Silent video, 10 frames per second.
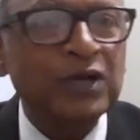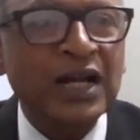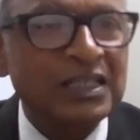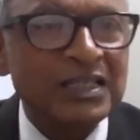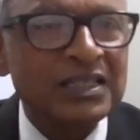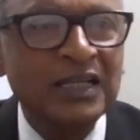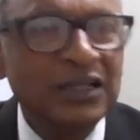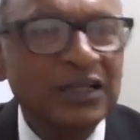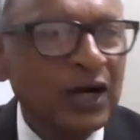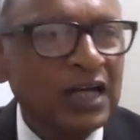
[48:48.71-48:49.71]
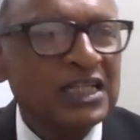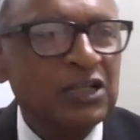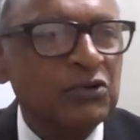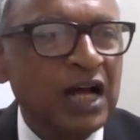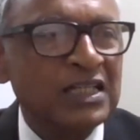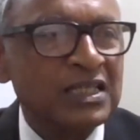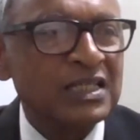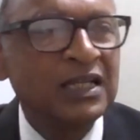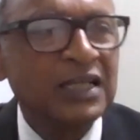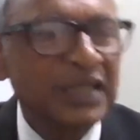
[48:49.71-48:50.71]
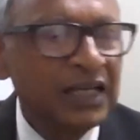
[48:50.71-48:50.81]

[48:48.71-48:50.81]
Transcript: it to dance. You can't say you dance.